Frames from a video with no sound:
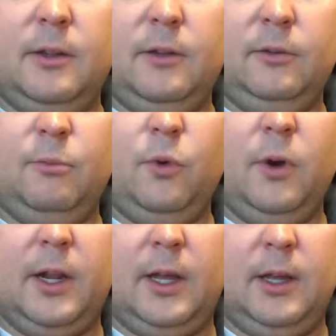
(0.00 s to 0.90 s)
this
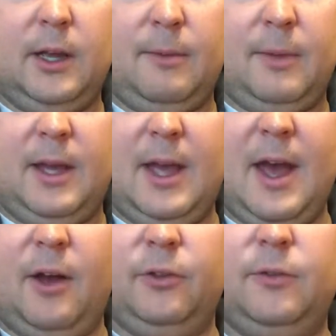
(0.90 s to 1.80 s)
morning at my
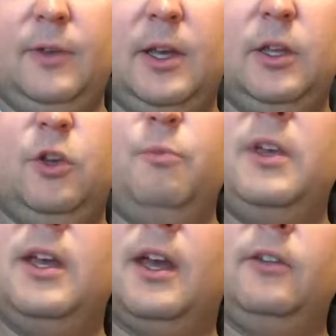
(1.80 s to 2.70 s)
house via
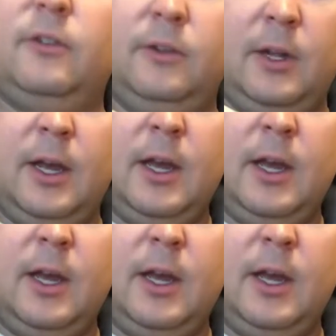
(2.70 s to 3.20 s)
UPS